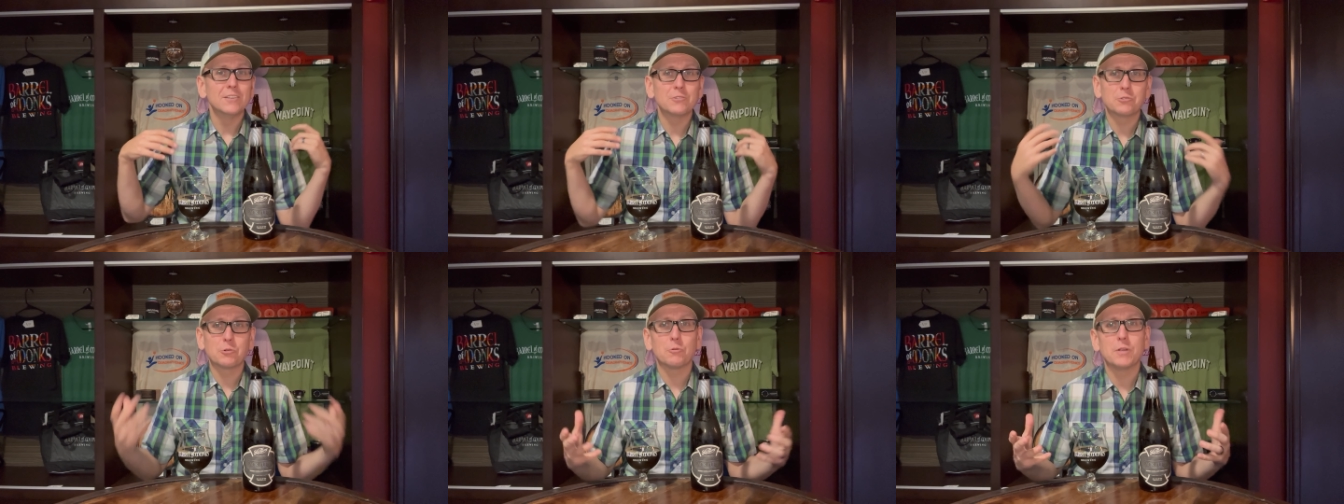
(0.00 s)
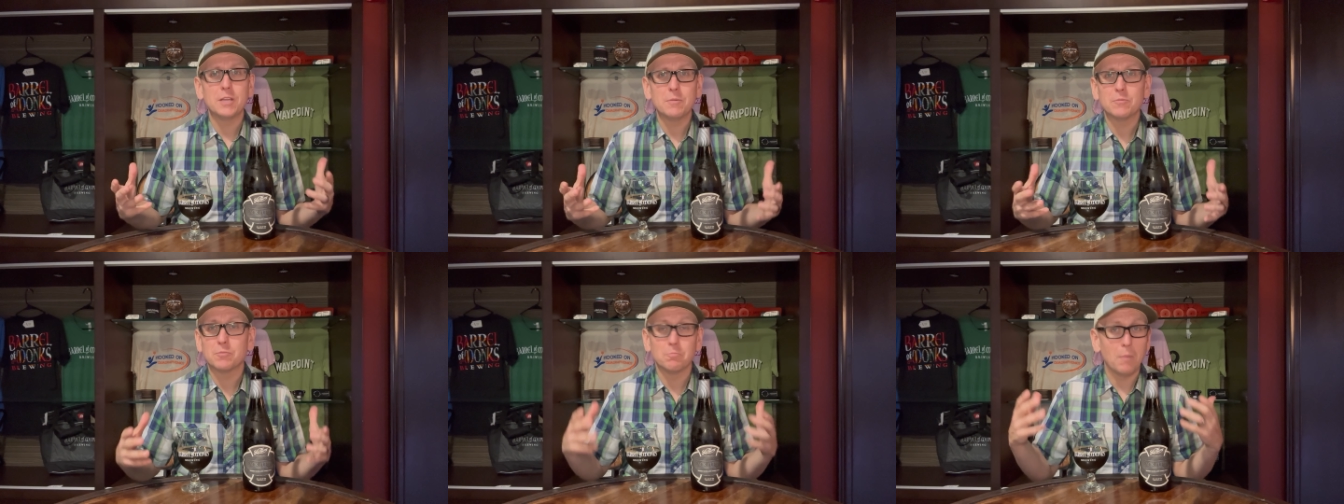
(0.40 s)

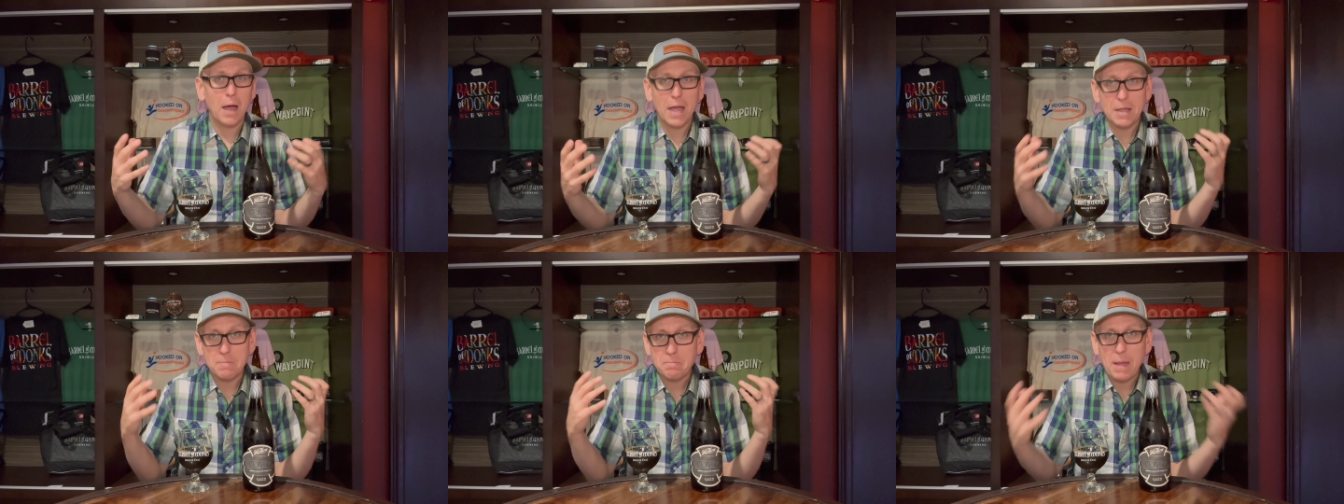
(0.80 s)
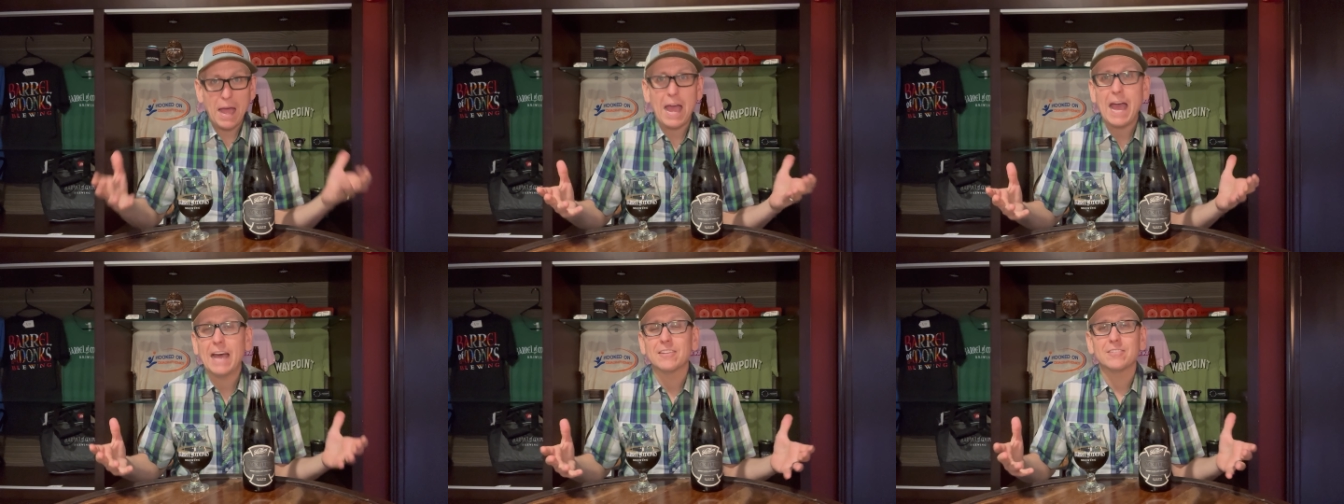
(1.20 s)
screams my
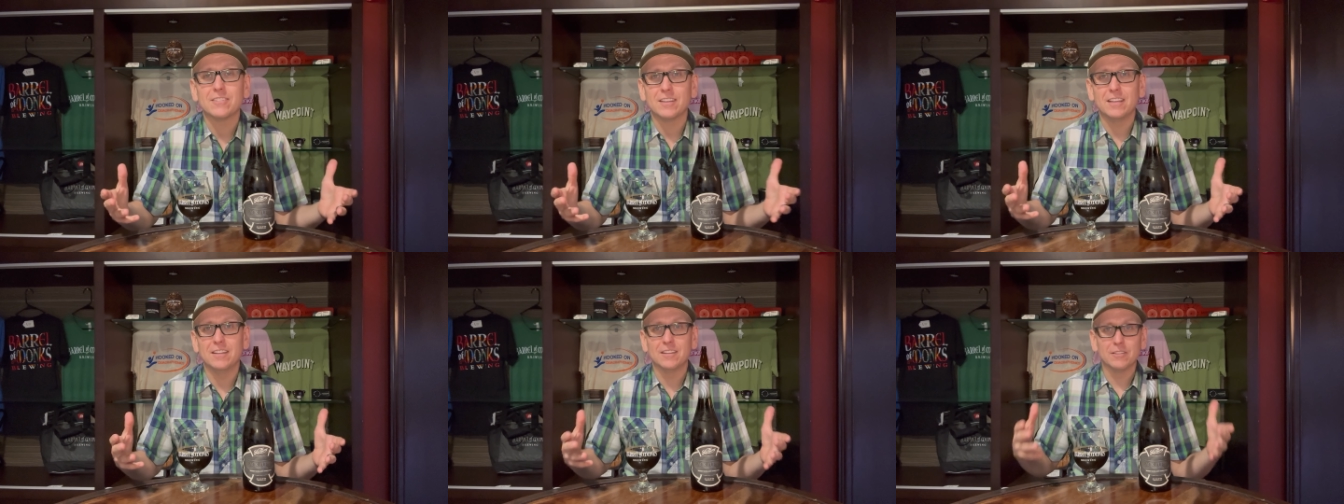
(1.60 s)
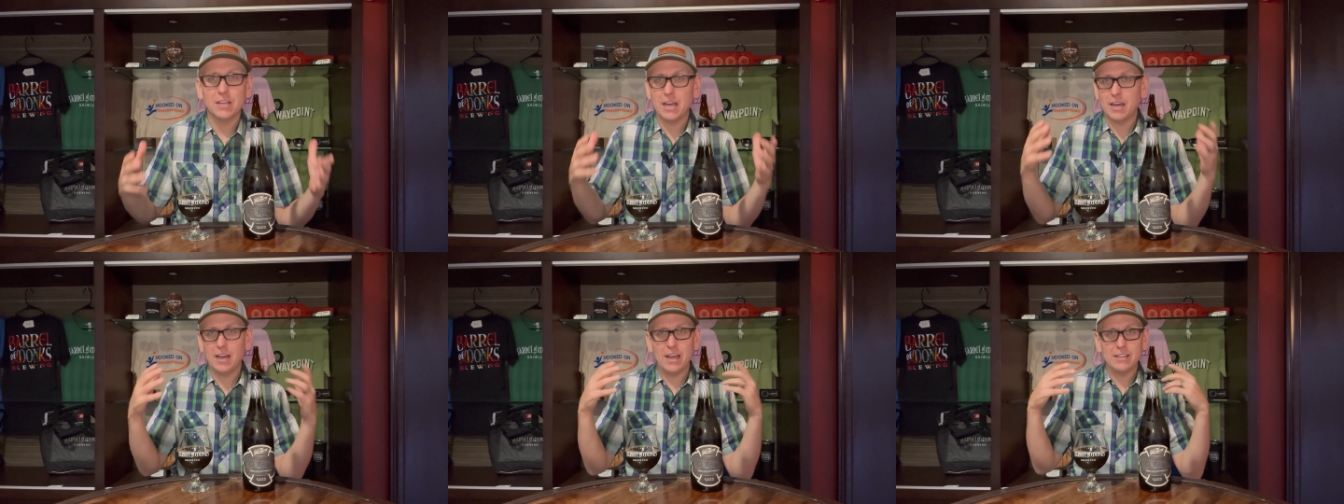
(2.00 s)
past
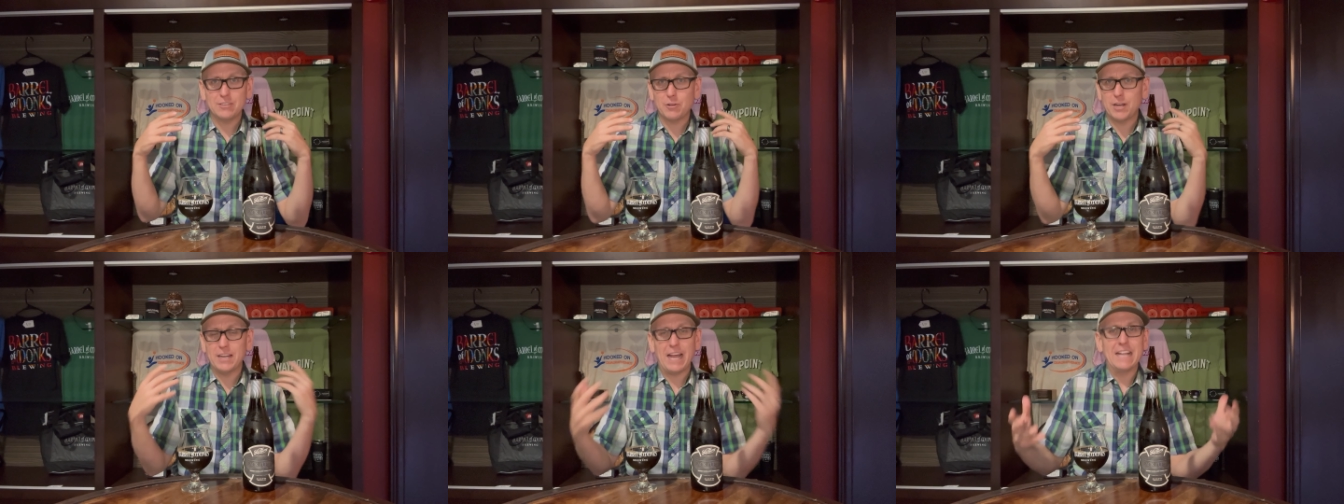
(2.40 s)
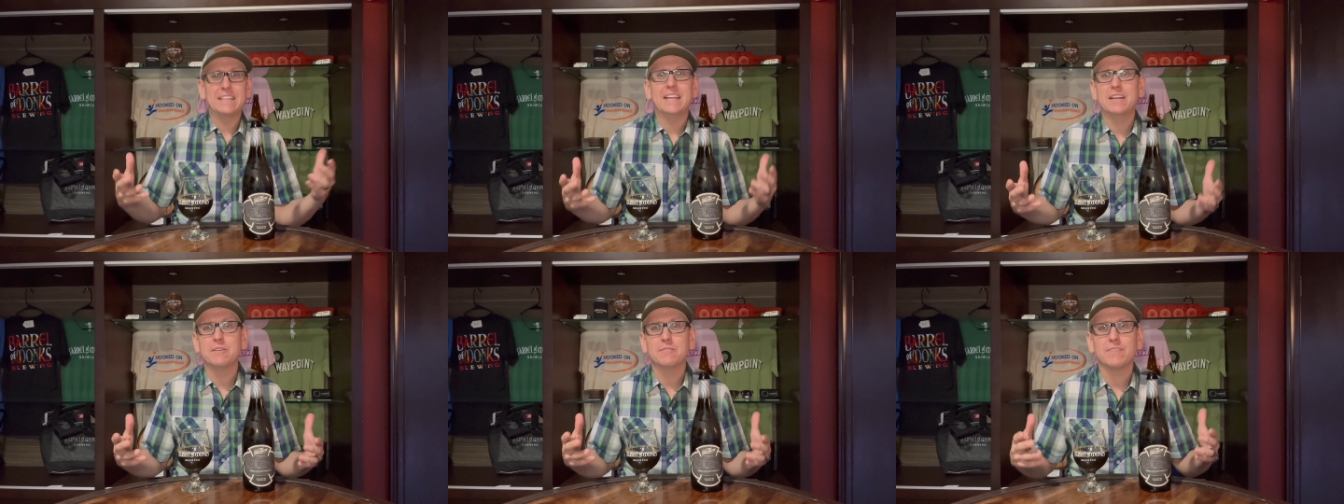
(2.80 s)
in uh, trying to
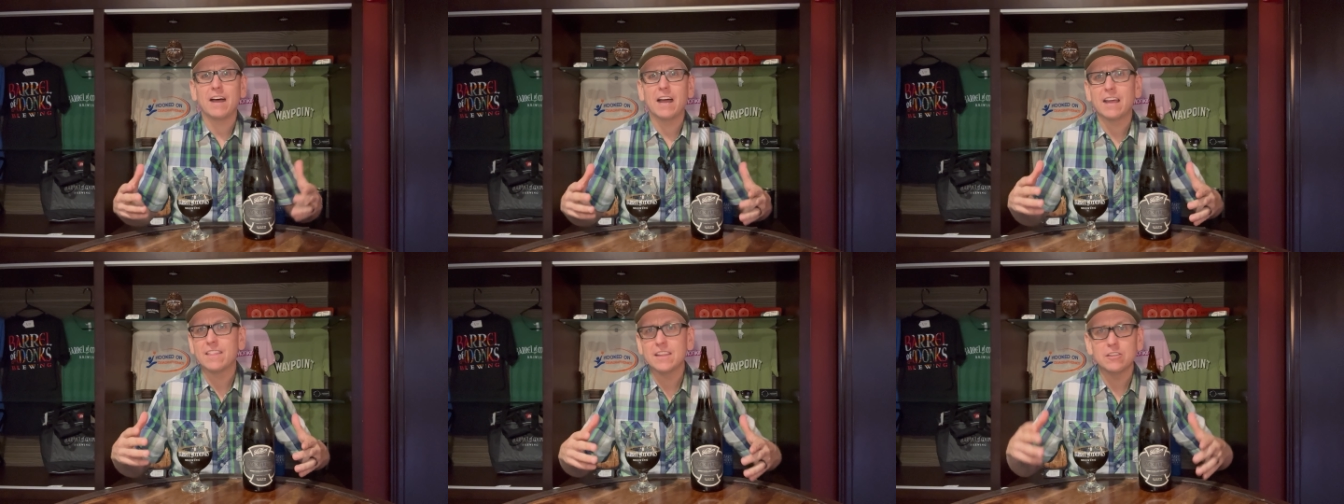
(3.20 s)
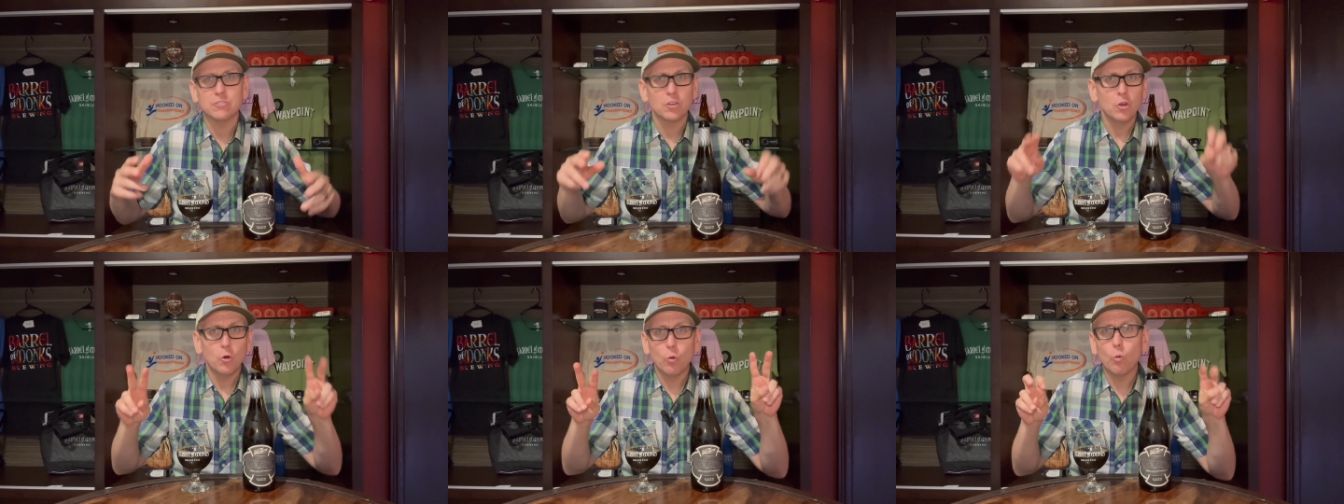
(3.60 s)
identify these